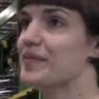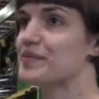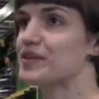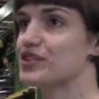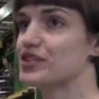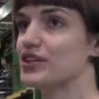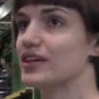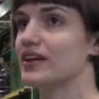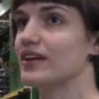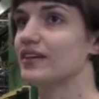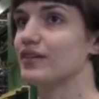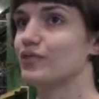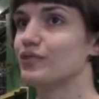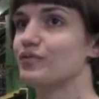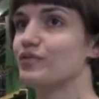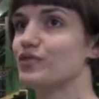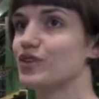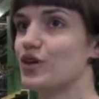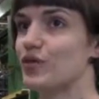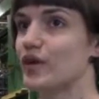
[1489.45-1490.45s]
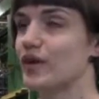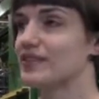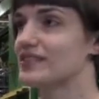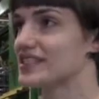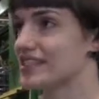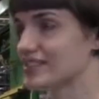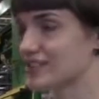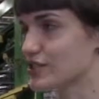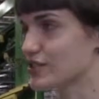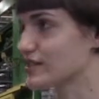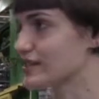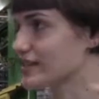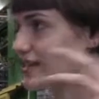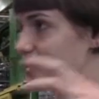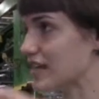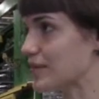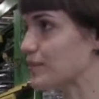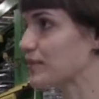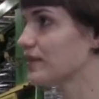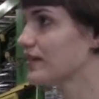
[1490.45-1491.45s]
machine just to
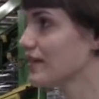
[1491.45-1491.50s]
keep